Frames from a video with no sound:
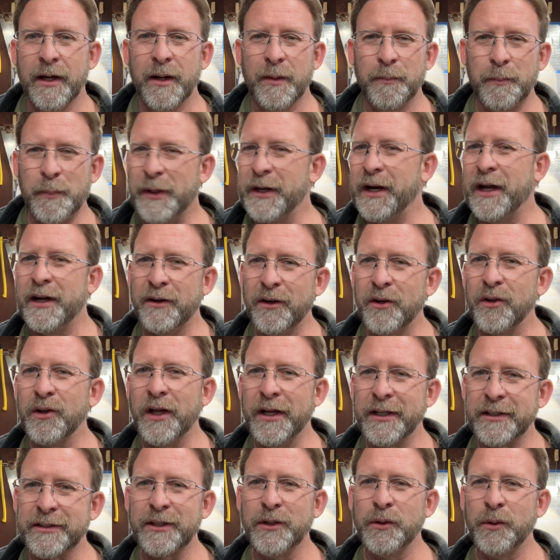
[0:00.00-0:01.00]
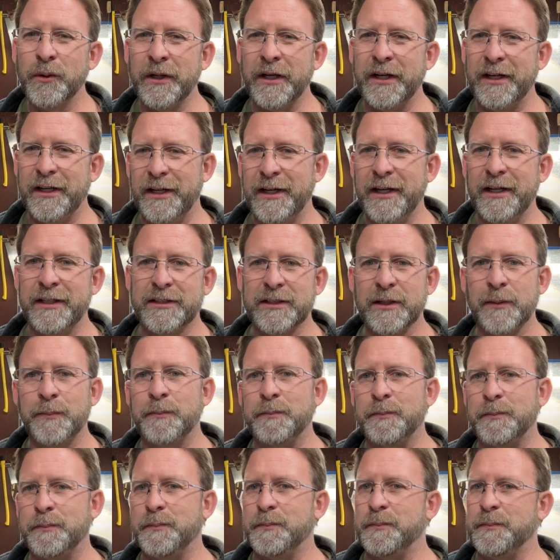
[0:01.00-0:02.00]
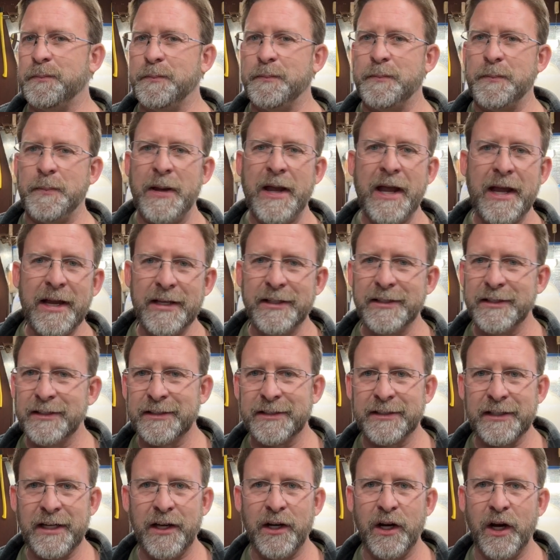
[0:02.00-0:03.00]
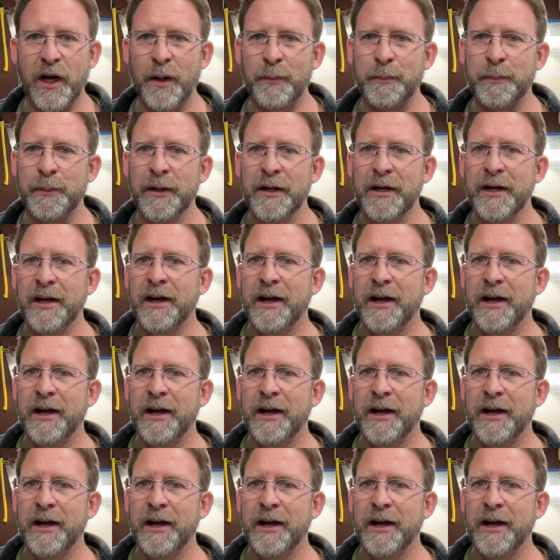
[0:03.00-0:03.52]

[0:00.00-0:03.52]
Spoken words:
but I don't like doing it. It's a pain to set up.